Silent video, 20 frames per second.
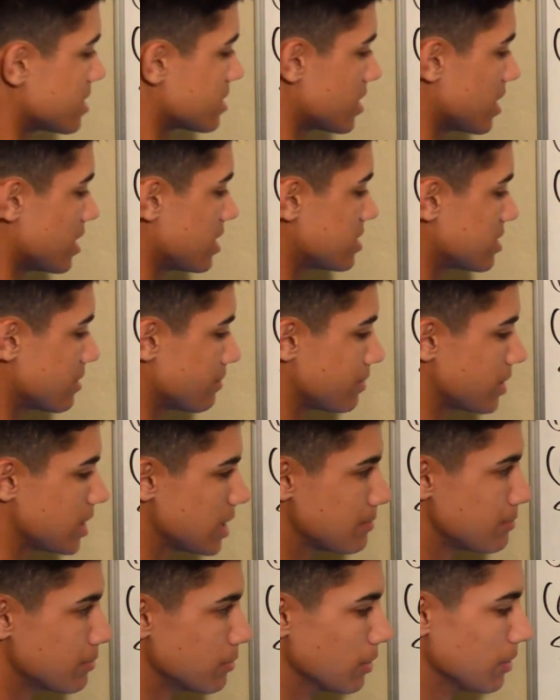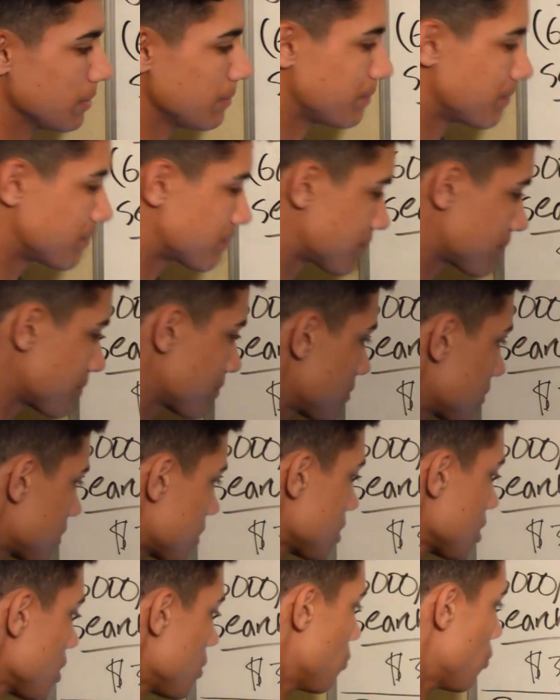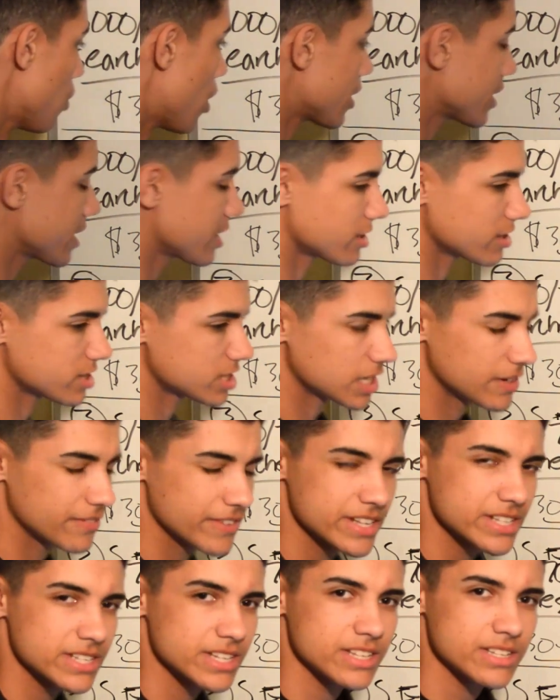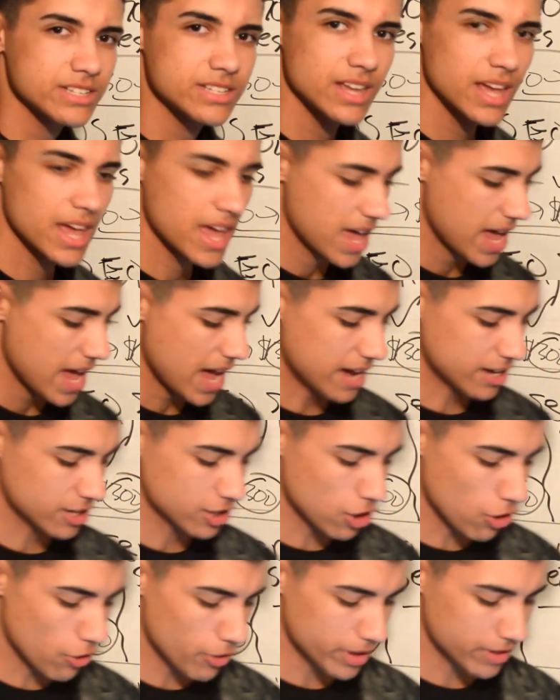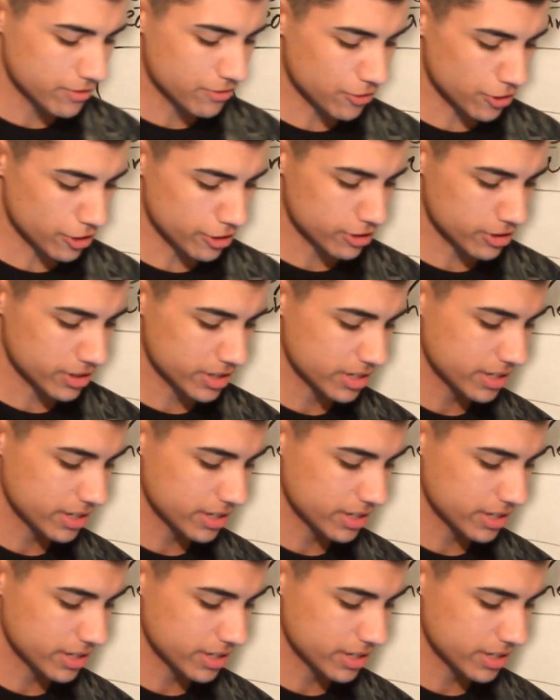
tons of people wanting your services. And going further into